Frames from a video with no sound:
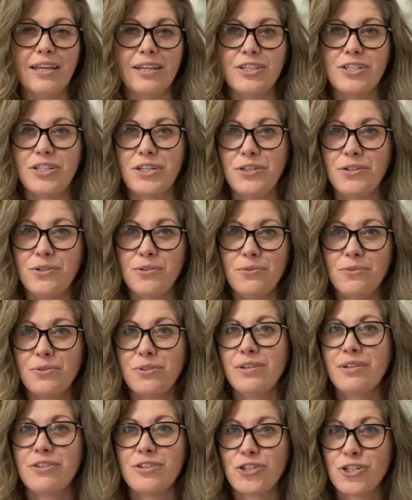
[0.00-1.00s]
to
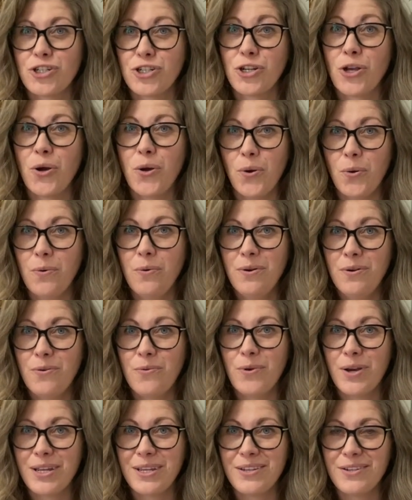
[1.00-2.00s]
show
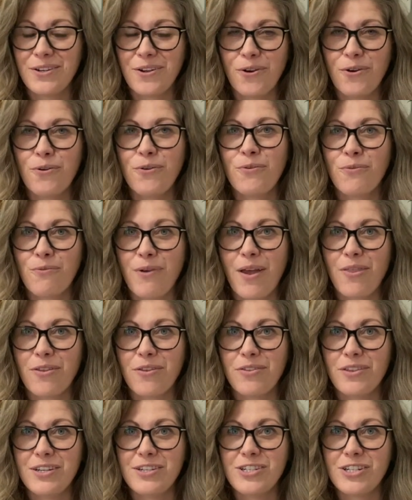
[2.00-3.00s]
what you know rather
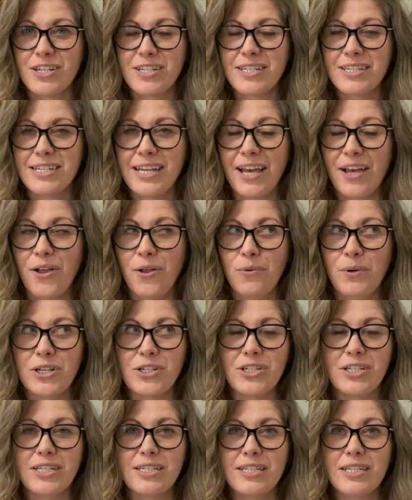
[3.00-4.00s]
than just tell,
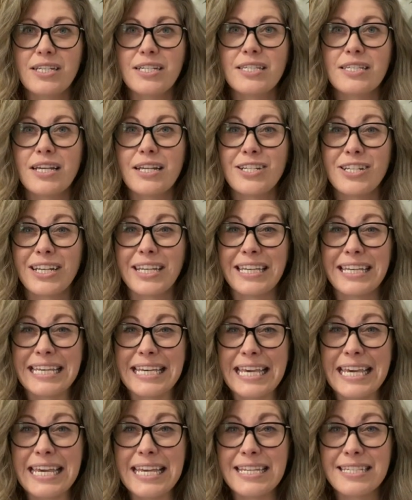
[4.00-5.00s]
which is just such a
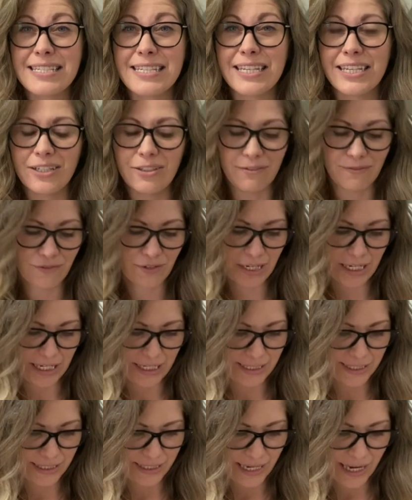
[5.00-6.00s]
key skill for
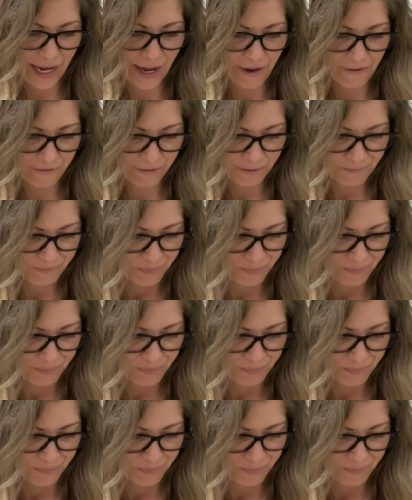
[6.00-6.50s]
kids to have.